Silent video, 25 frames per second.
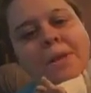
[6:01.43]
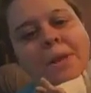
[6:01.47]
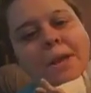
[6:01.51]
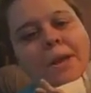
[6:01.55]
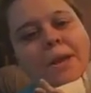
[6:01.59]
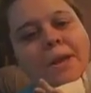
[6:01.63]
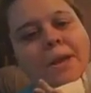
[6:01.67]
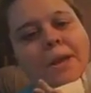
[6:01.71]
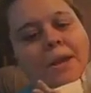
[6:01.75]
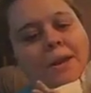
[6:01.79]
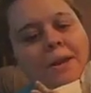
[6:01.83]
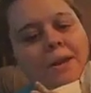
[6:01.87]

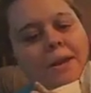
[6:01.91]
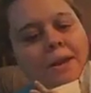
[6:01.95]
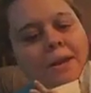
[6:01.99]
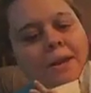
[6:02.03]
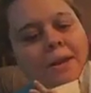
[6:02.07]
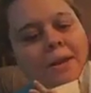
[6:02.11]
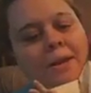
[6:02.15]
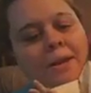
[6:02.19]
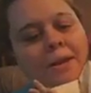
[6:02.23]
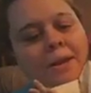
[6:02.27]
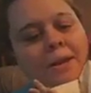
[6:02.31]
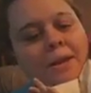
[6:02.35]
And
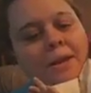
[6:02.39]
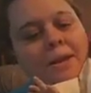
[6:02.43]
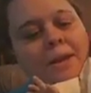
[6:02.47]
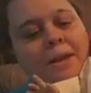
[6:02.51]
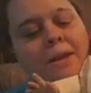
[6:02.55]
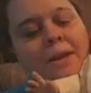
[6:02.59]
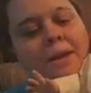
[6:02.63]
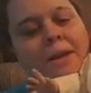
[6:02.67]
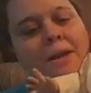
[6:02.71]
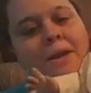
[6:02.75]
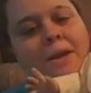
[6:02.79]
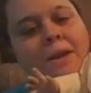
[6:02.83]

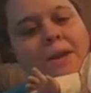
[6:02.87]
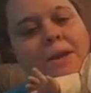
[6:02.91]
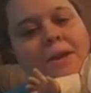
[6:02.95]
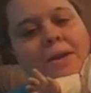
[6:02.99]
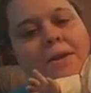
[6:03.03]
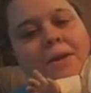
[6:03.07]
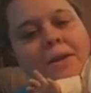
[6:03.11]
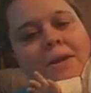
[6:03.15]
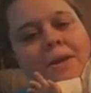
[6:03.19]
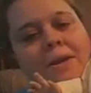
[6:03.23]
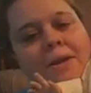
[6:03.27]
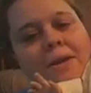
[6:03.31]

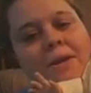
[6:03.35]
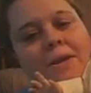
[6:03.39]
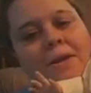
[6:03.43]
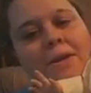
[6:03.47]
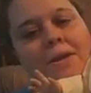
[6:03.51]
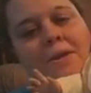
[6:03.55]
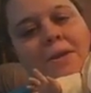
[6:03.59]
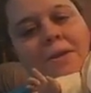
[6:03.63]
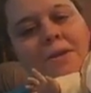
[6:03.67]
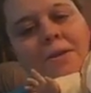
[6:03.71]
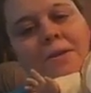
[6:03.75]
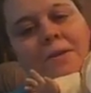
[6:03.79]
her,
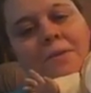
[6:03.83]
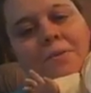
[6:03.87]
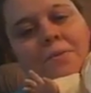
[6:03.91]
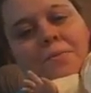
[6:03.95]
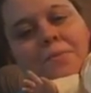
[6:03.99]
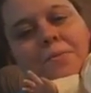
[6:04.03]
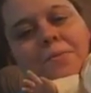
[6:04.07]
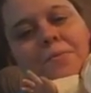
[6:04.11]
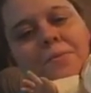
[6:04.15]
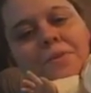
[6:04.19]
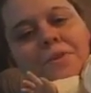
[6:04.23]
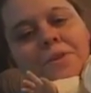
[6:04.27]

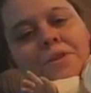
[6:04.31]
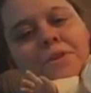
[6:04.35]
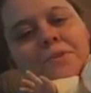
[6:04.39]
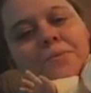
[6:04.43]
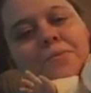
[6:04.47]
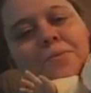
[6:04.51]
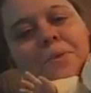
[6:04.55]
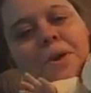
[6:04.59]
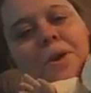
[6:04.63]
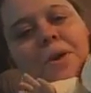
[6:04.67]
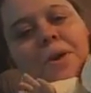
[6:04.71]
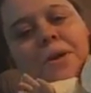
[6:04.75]

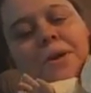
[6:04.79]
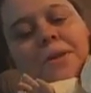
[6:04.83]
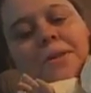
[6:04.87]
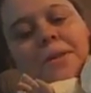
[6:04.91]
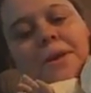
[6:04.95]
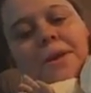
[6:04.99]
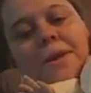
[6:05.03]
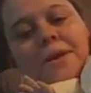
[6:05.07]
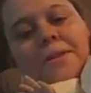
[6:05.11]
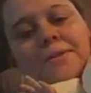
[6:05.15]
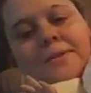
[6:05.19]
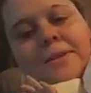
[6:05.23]
she's wearing
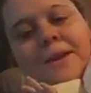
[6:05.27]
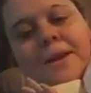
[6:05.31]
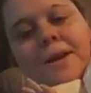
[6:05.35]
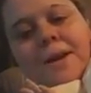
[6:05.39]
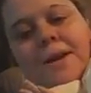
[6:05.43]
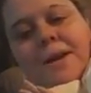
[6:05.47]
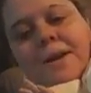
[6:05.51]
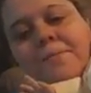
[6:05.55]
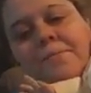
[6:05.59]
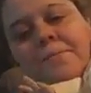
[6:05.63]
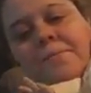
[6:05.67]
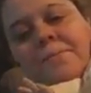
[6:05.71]
these
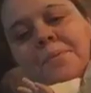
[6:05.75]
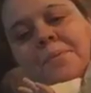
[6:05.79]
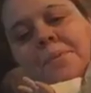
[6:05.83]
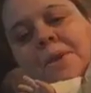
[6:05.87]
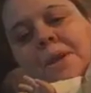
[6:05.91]
uh,